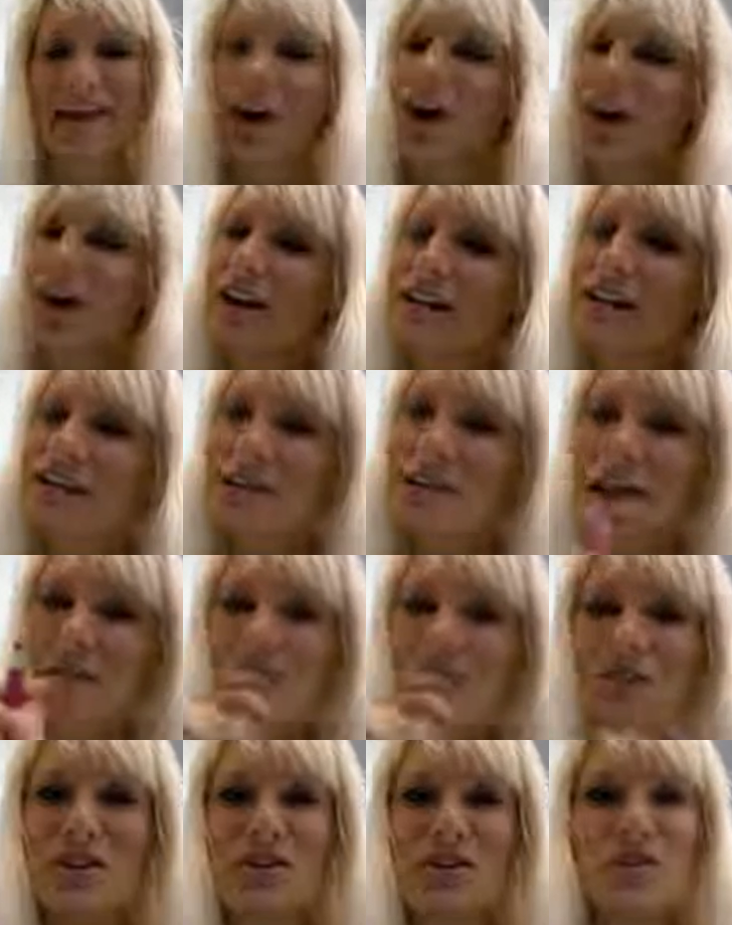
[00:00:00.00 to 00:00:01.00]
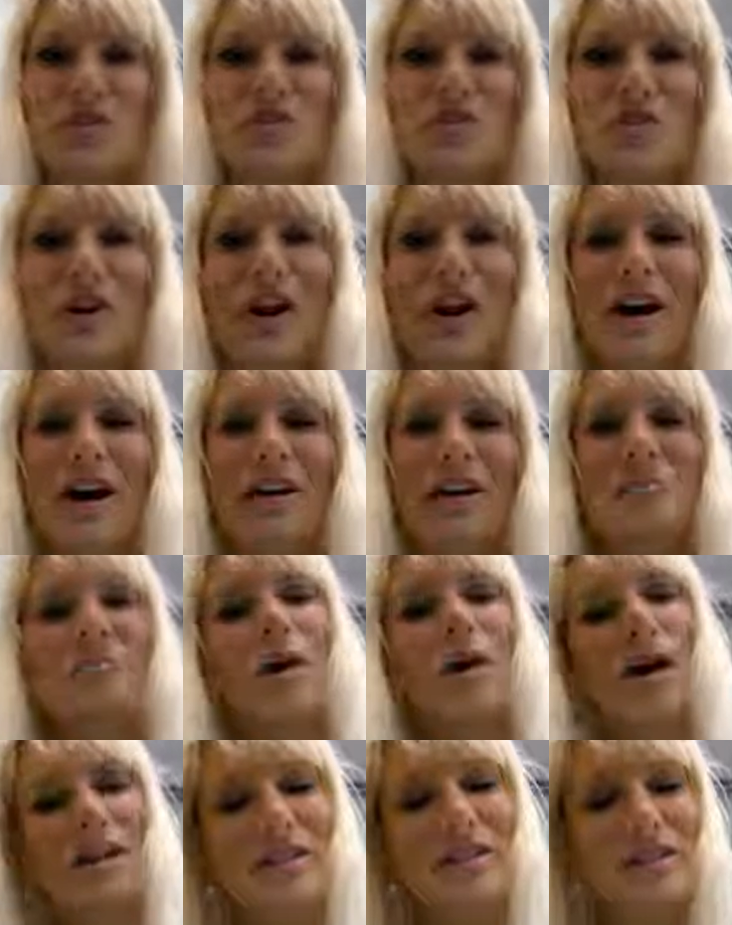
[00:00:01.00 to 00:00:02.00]
All right, time for you to try.
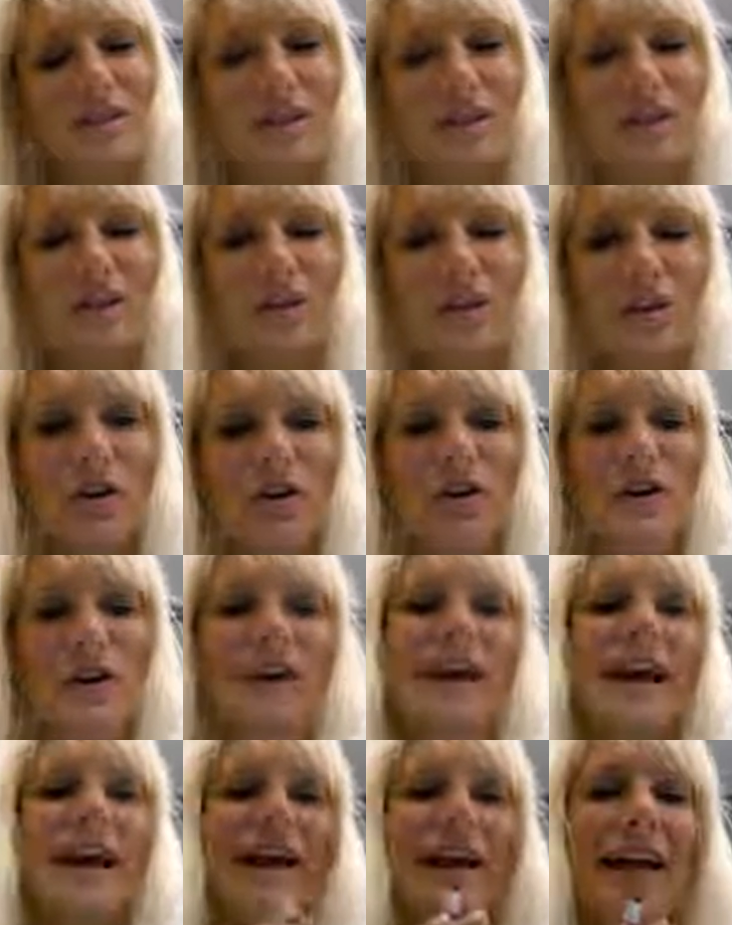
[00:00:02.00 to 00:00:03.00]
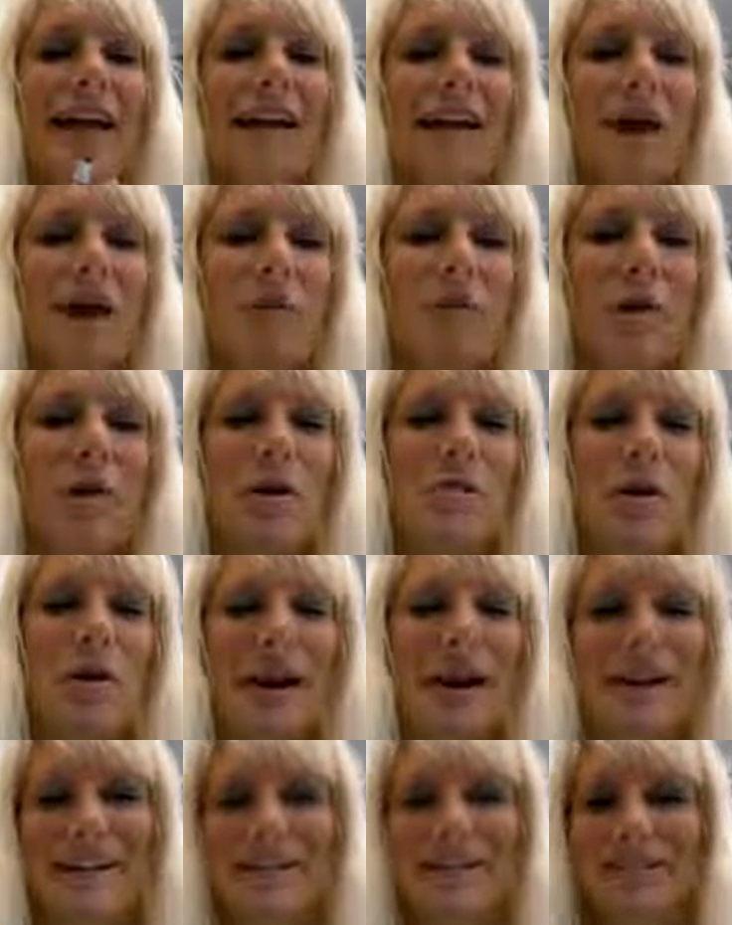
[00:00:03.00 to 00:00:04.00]
Pause the video and come on
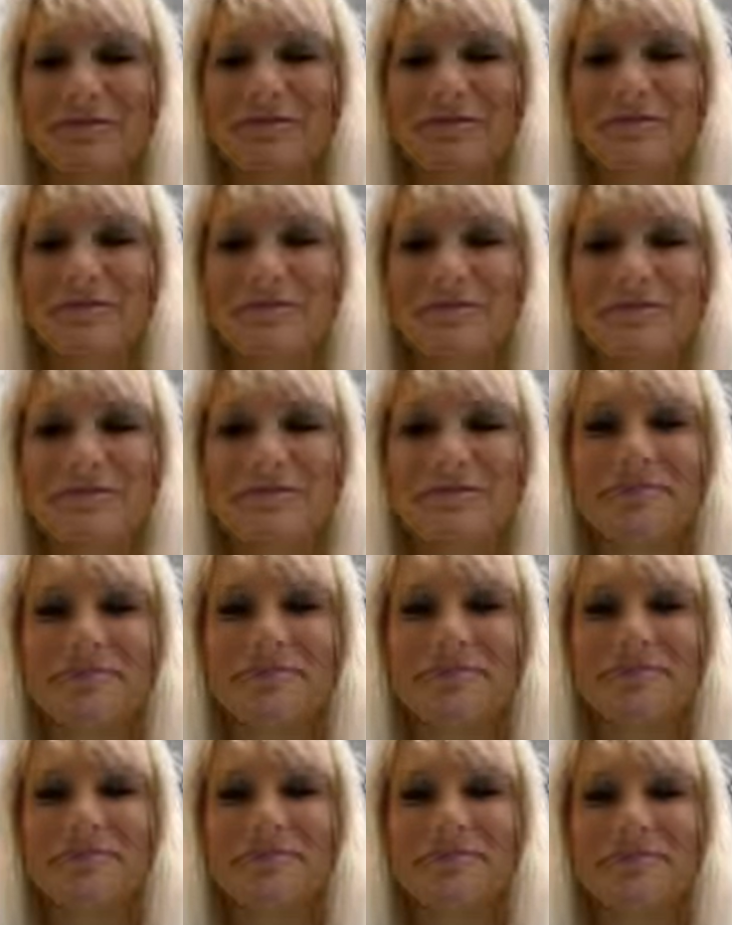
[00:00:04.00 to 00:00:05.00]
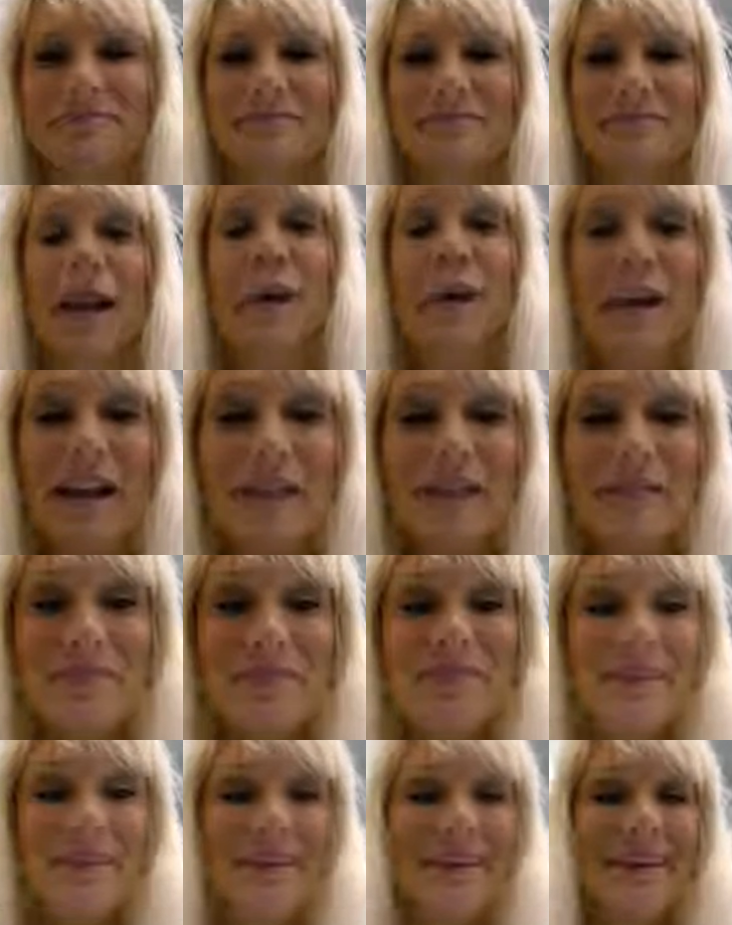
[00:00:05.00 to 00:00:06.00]
back. Okay,
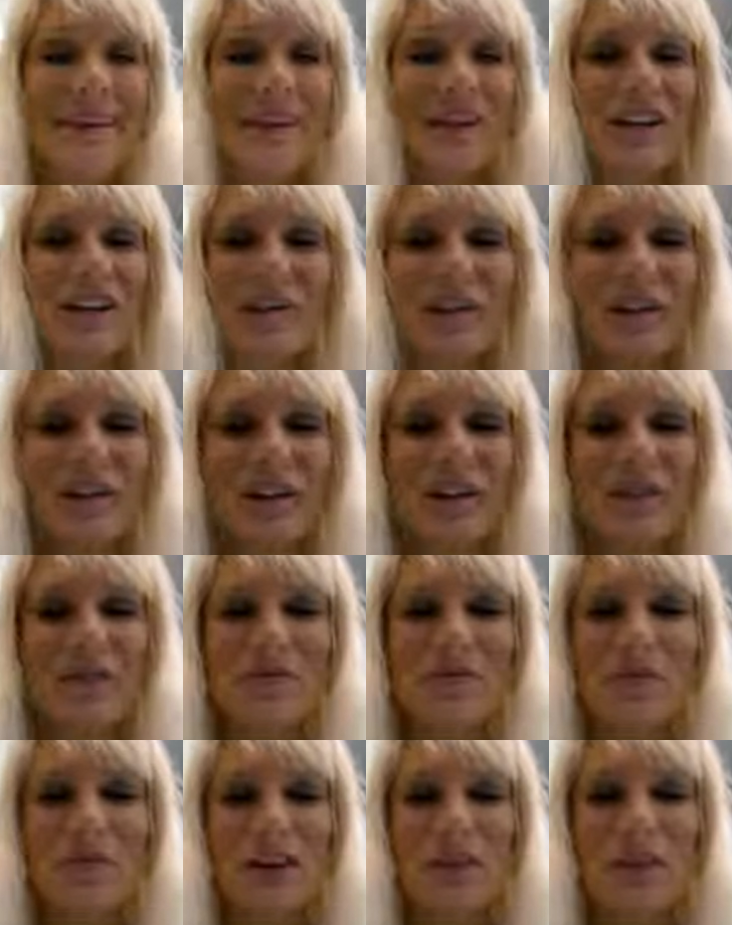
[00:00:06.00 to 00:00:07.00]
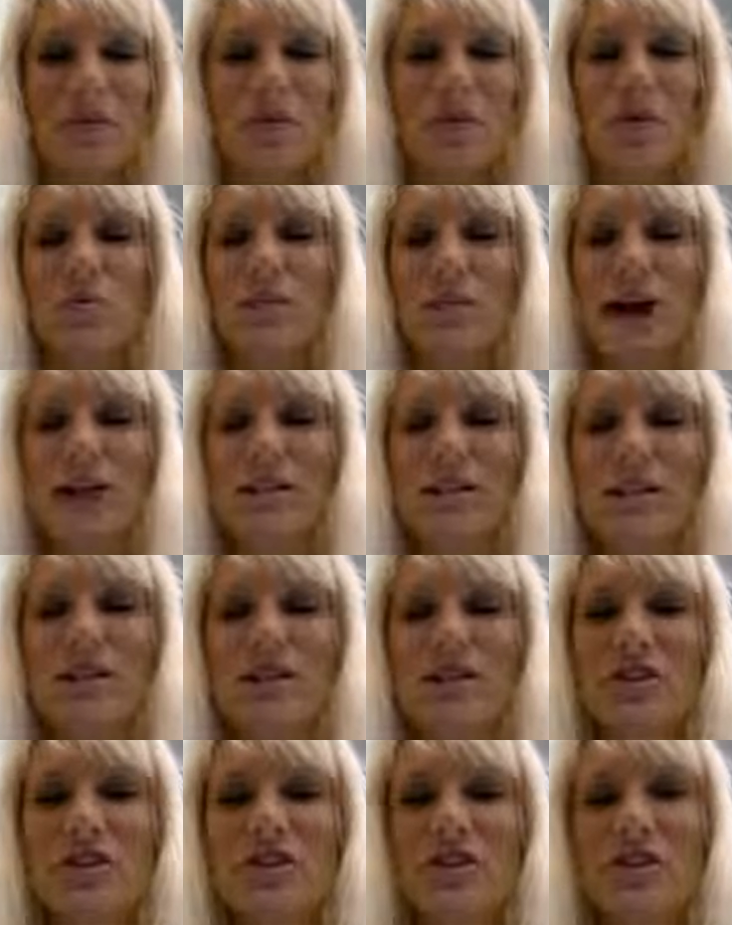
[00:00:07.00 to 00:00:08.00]
here we go. We're rounding
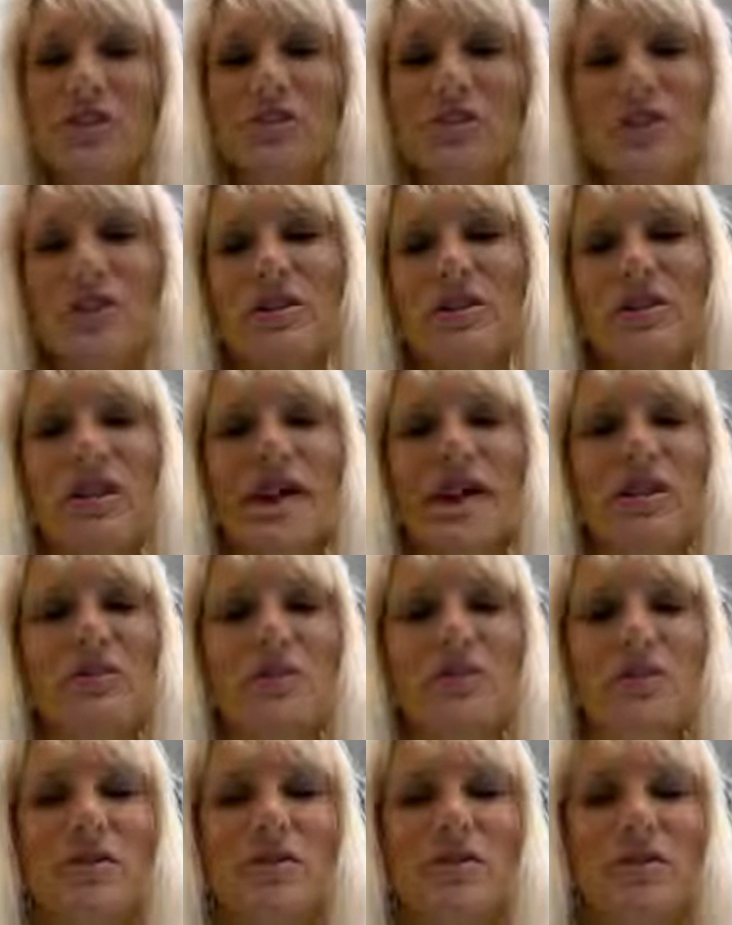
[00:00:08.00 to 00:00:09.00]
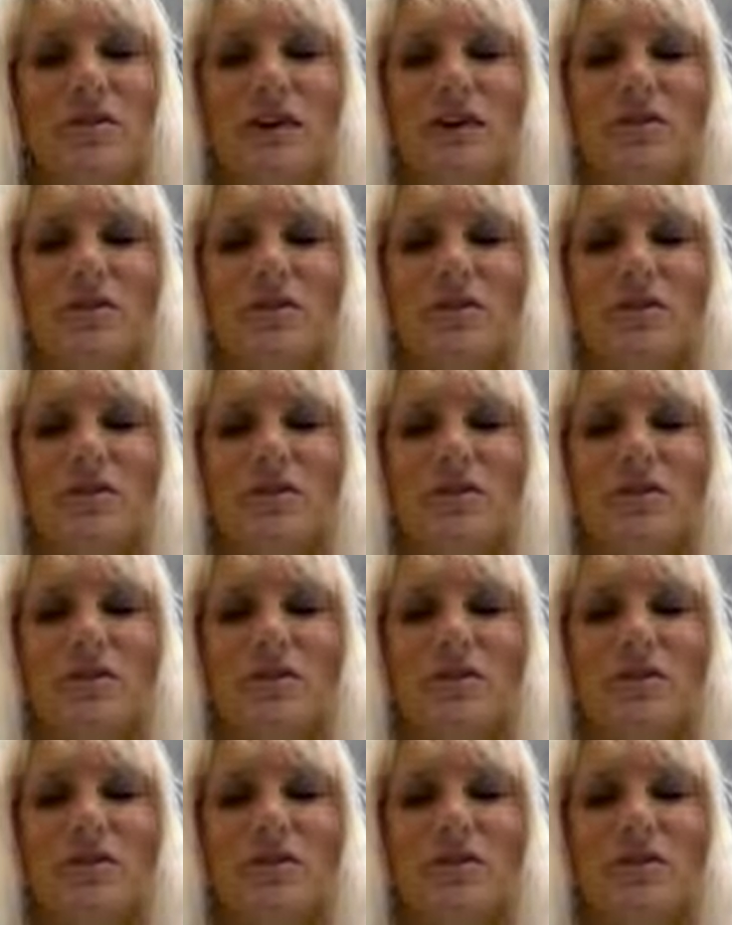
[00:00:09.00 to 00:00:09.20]
to the closest thousands.